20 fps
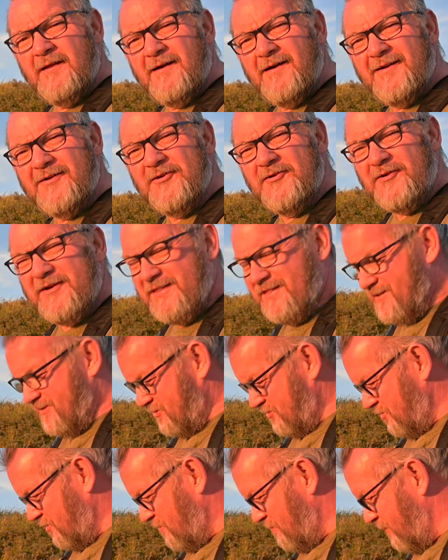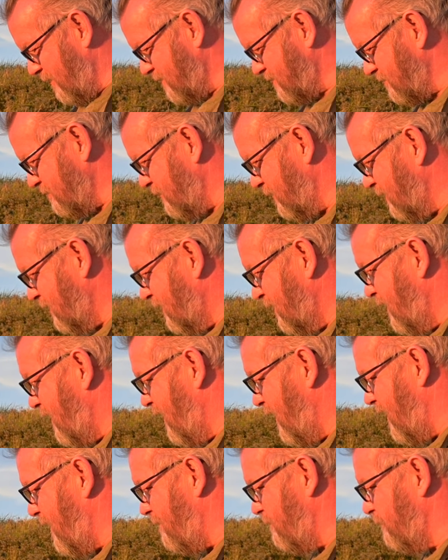are not in the shot, bless them.
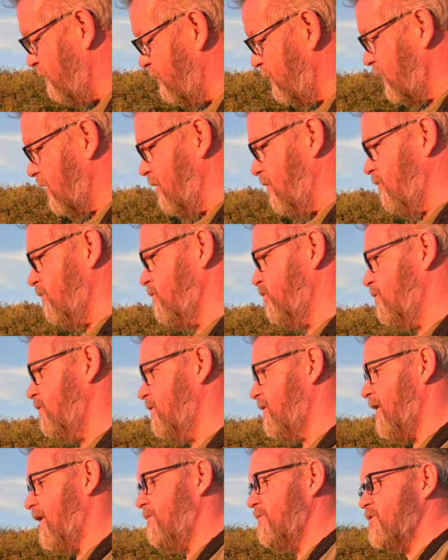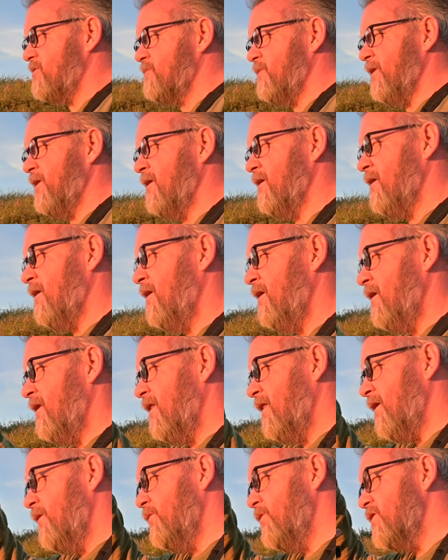There must be
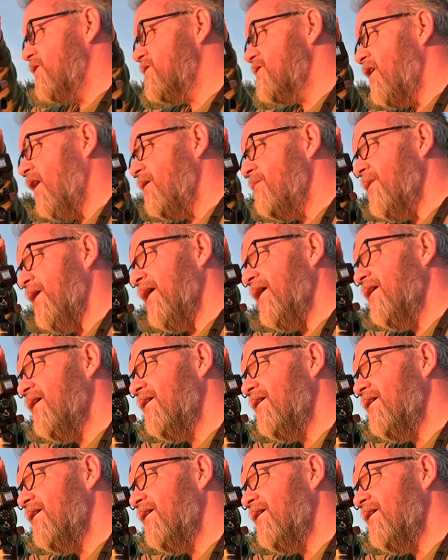their worst nightmare,